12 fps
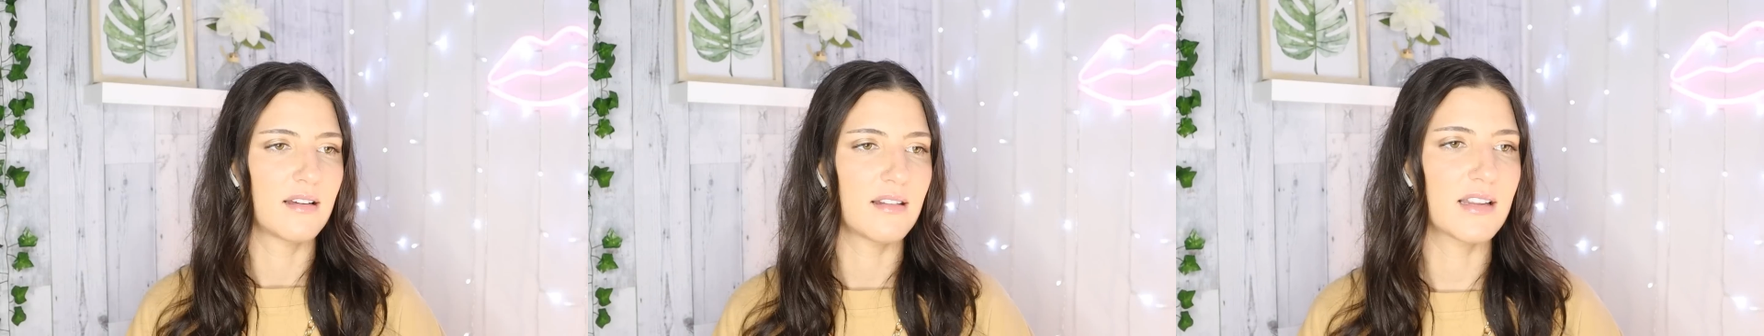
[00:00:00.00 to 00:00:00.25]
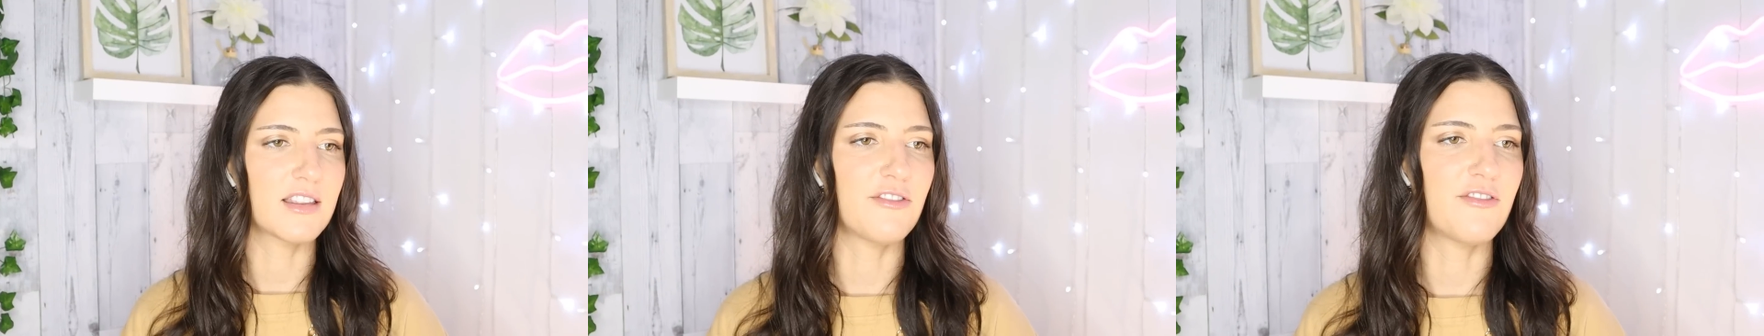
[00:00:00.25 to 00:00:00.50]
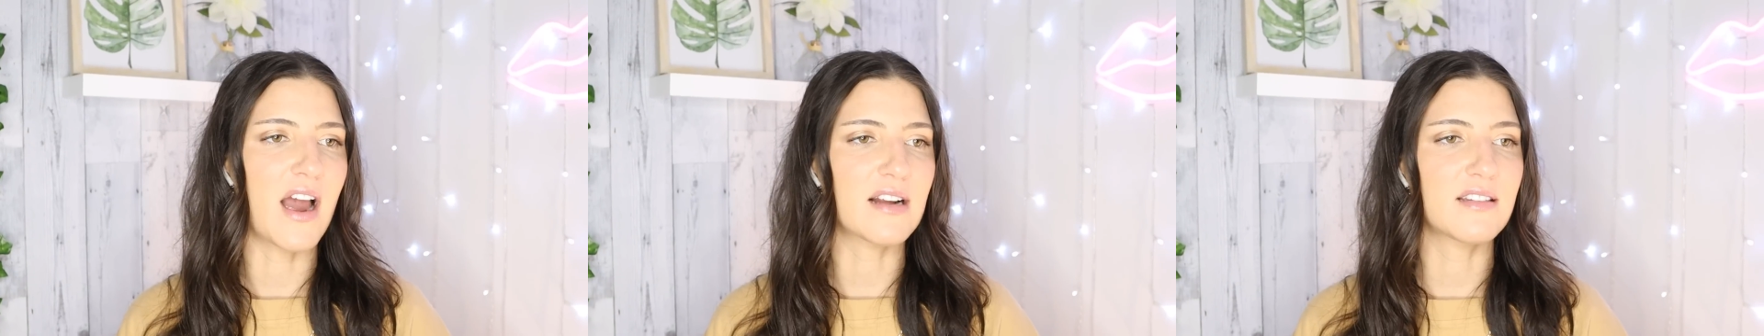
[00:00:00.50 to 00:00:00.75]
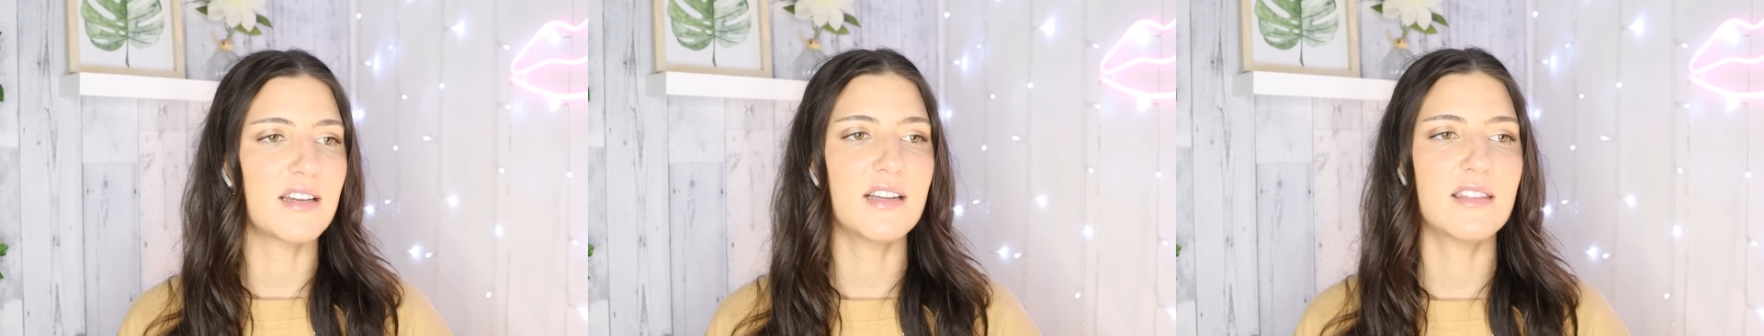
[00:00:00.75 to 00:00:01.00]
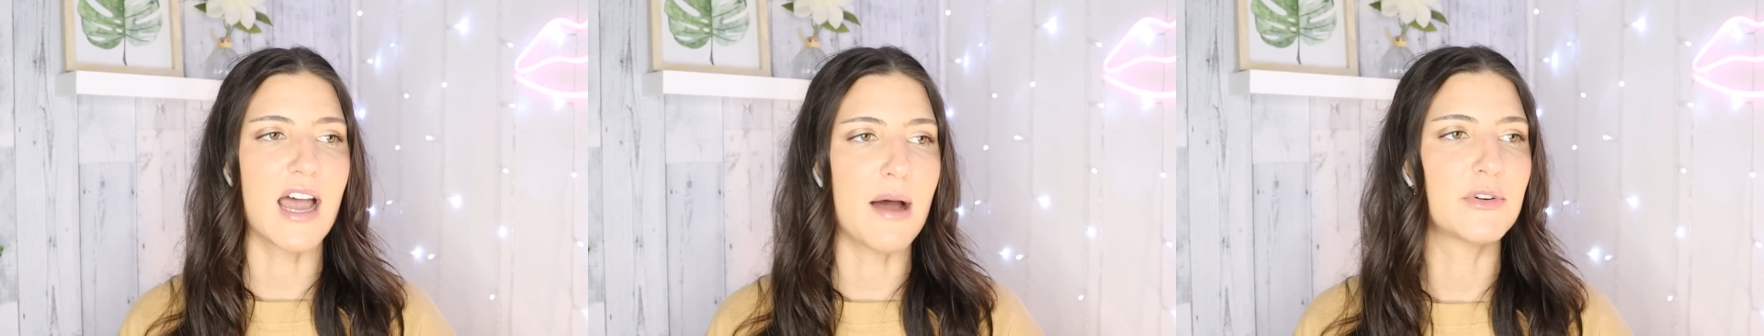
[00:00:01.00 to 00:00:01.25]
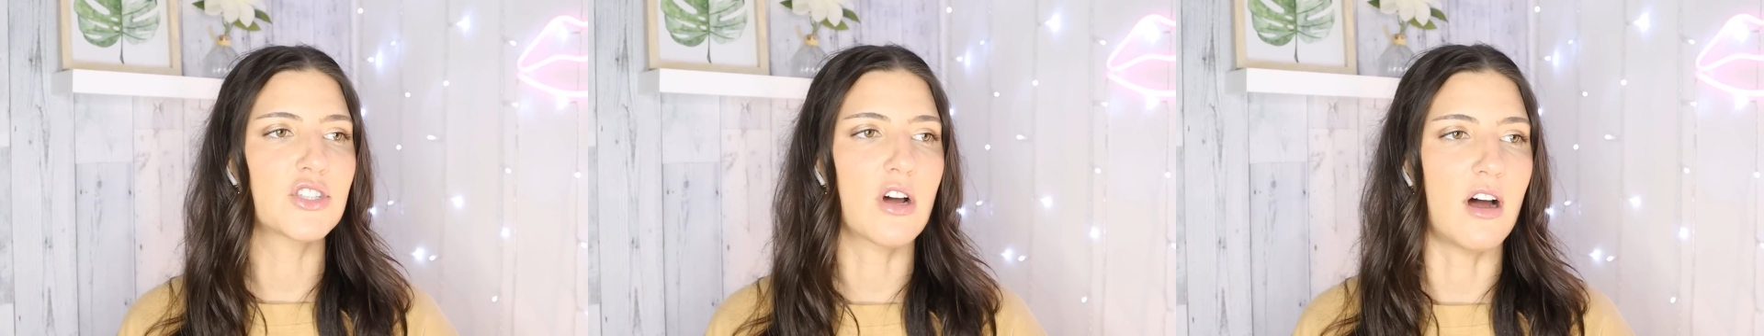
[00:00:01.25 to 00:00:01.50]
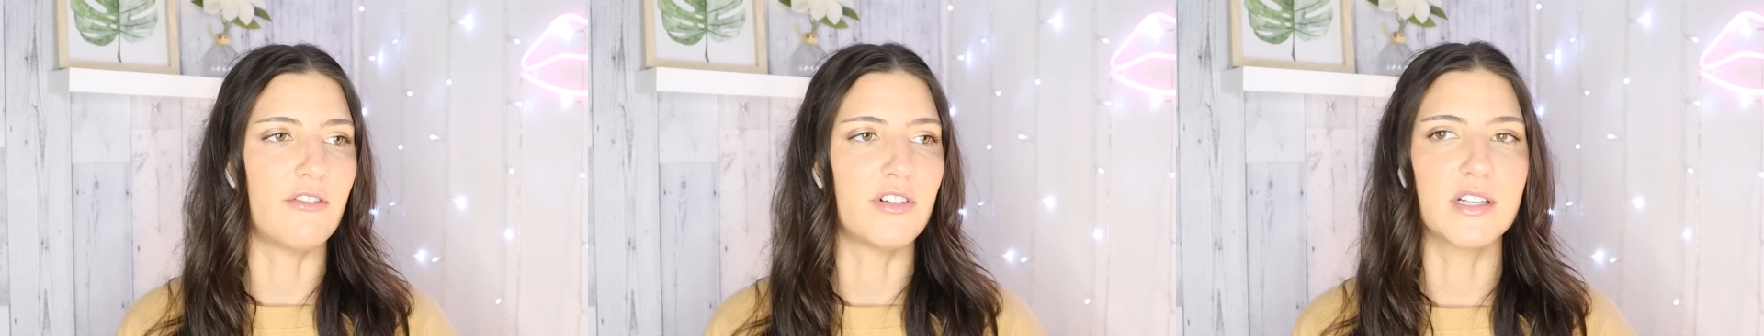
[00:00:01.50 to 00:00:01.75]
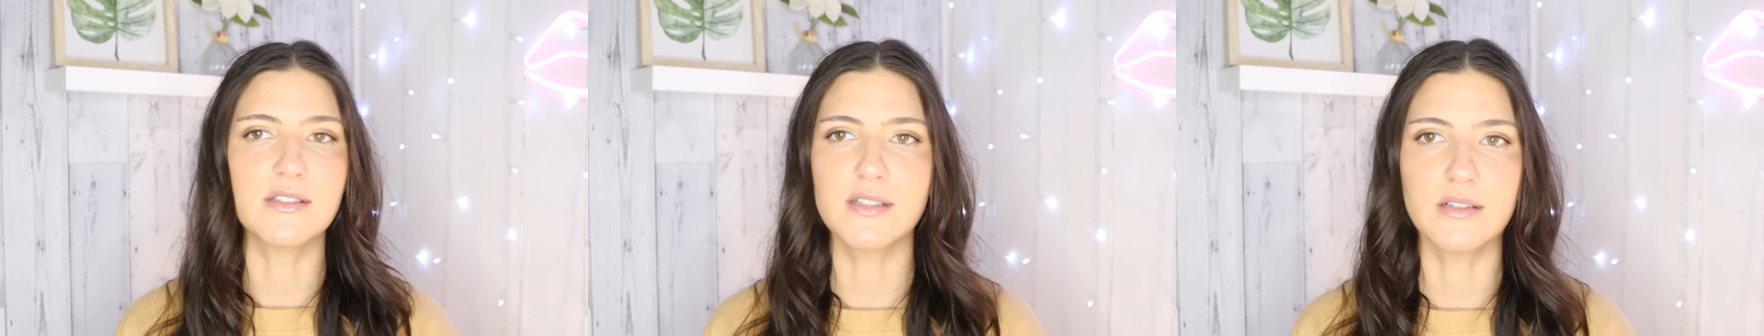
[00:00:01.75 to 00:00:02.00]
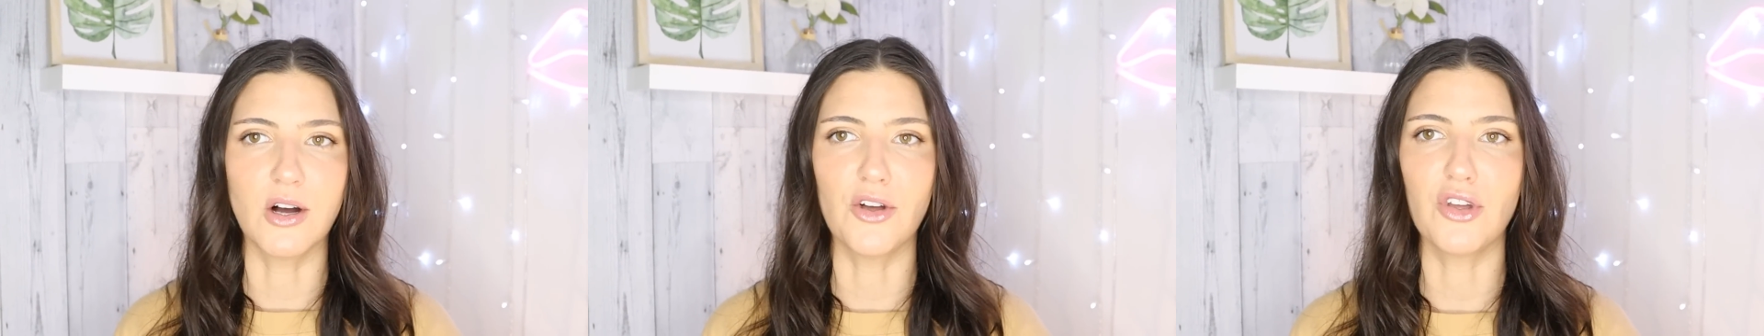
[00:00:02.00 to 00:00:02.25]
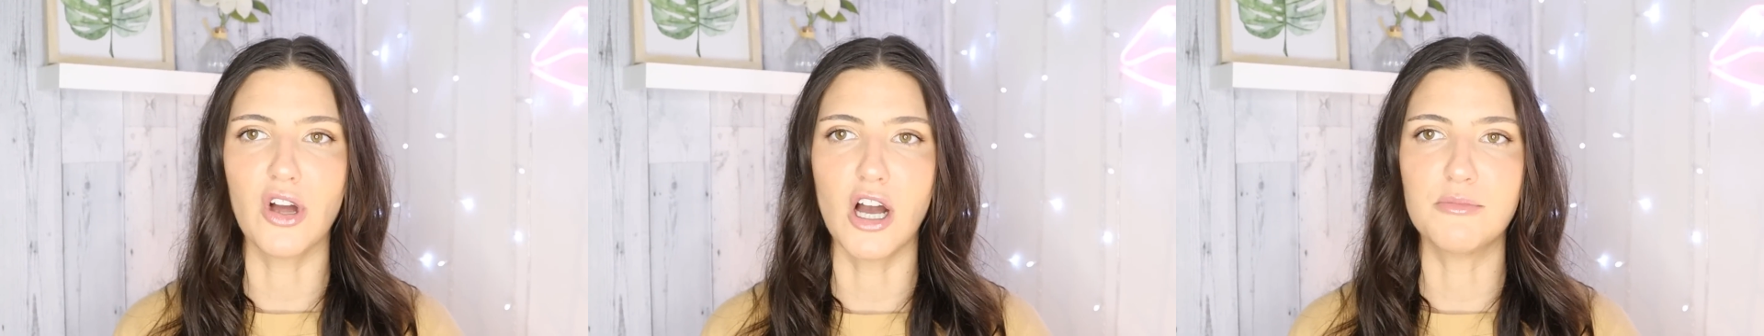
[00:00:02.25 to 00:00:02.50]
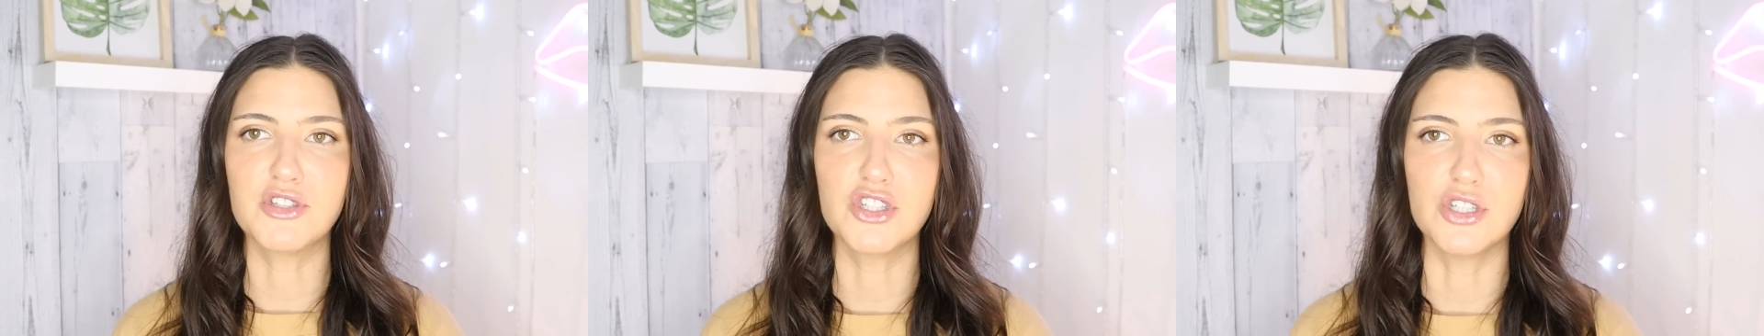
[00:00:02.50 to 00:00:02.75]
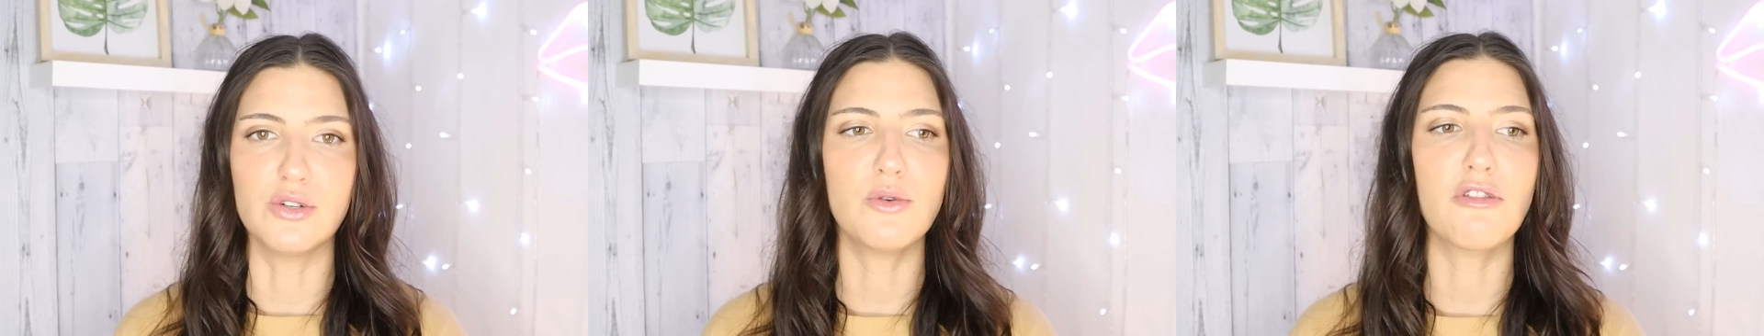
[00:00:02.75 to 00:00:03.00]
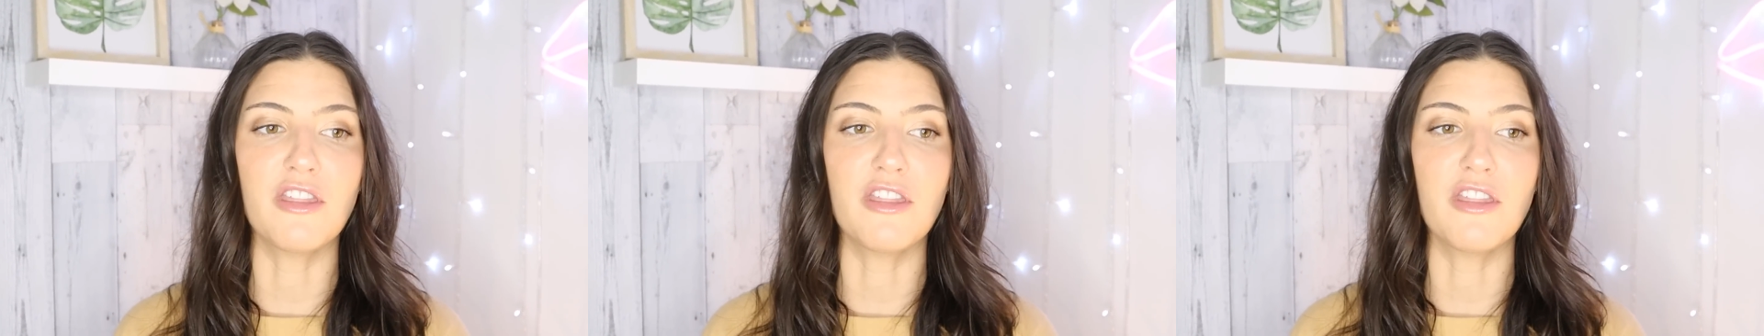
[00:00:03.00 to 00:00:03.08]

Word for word: Like the fact that he had that much confidence to call the cops too,